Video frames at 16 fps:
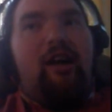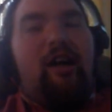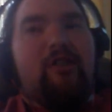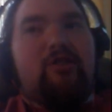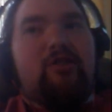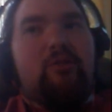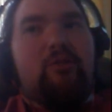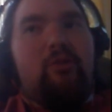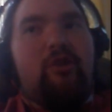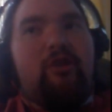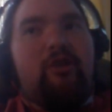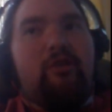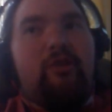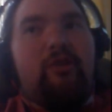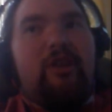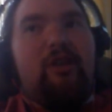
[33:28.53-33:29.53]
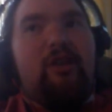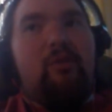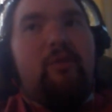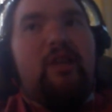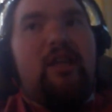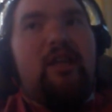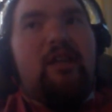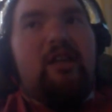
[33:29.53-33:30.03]
2 or 3 a
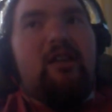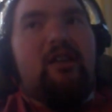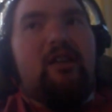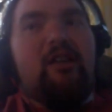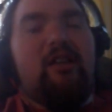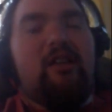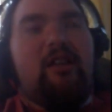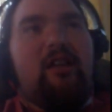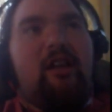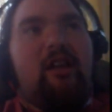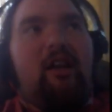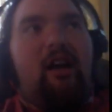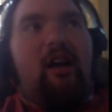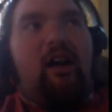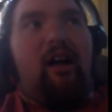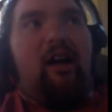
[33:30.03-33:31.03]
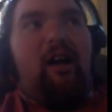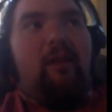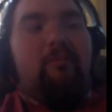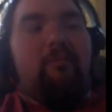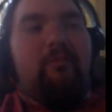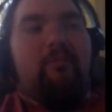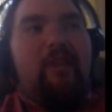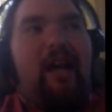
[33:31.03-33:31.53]
week
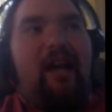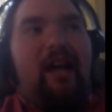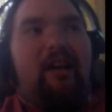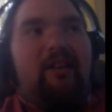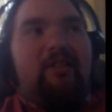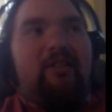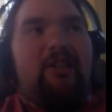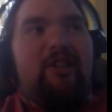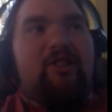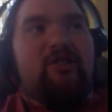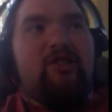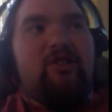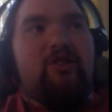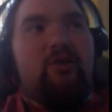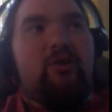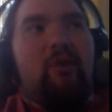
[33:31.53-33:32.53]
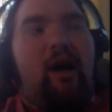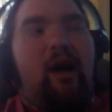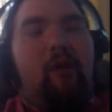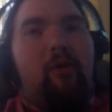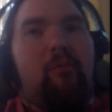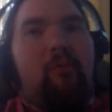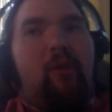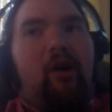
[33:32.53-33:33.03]
at least the 2
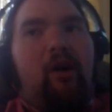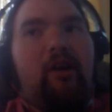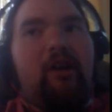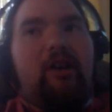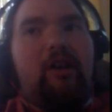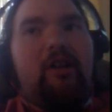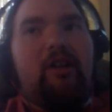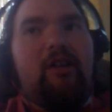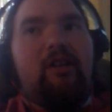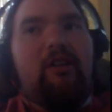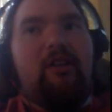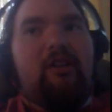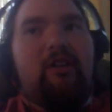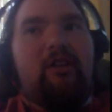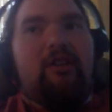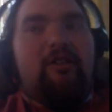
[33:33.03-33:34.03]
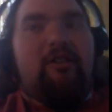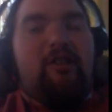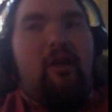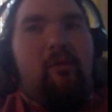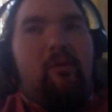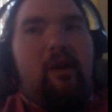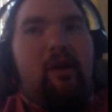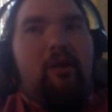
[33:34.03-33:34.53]
hour mark.
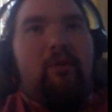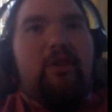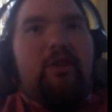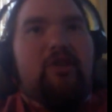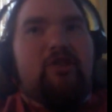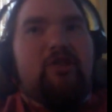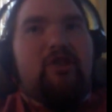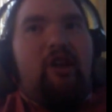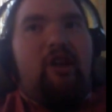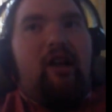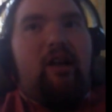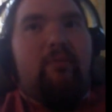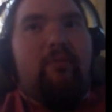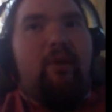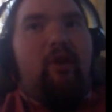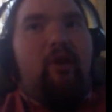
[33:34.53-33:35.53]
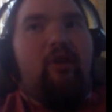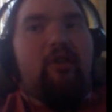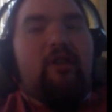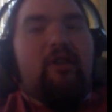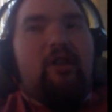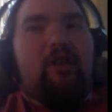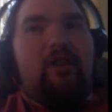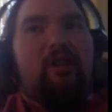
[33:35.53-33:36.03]
That way we just talk about,
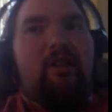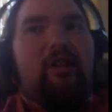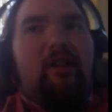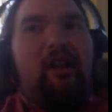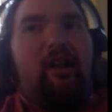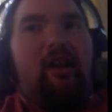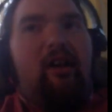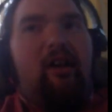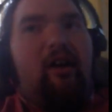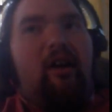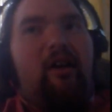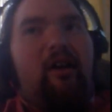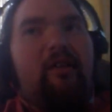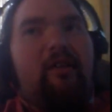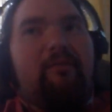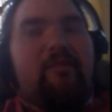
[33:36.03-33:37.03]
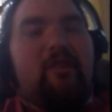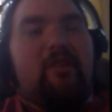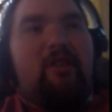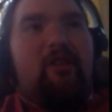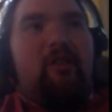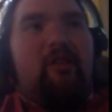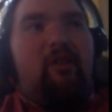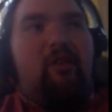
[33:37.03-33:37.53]
uh,
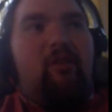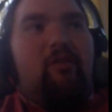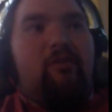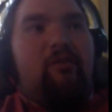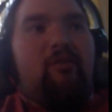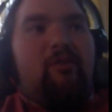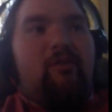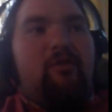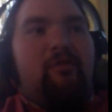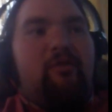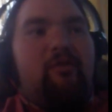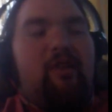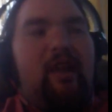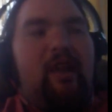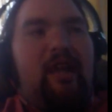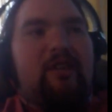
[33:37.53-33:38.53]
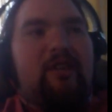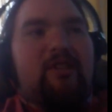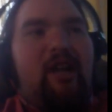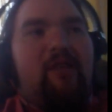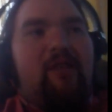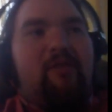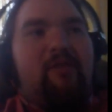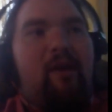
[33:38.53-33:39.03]
you know,
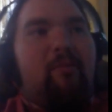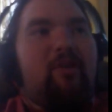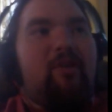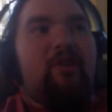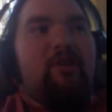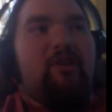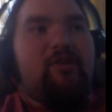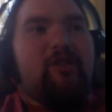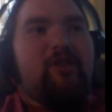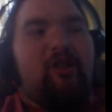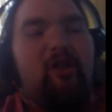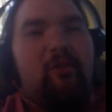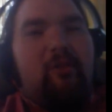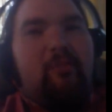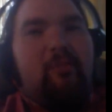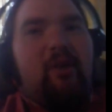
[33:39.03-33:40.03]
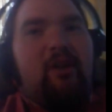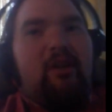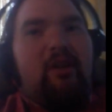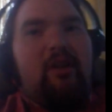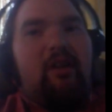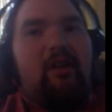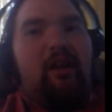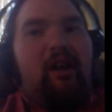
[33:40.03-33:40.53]
anti-feminism,
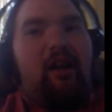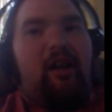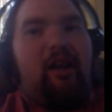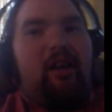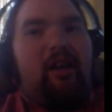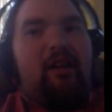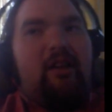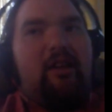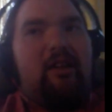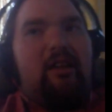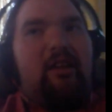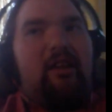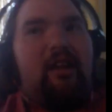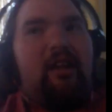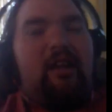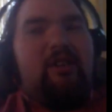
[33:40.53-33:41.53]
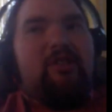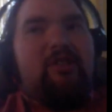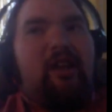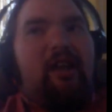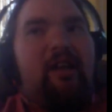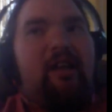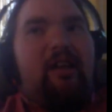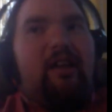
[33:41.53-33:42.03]
uh,
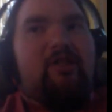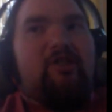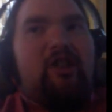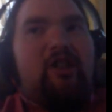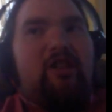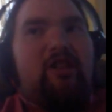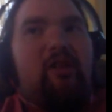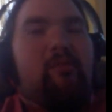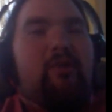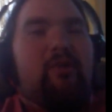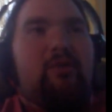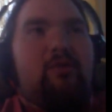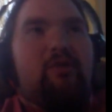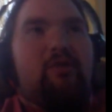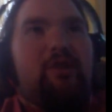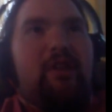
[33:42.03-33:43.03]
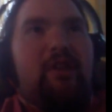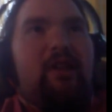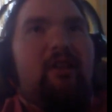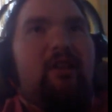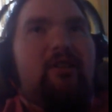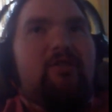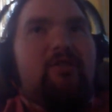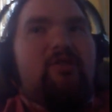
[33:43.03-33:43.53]
anti-SJW
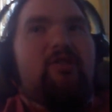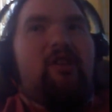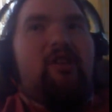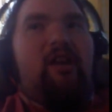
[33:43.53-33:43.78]
things,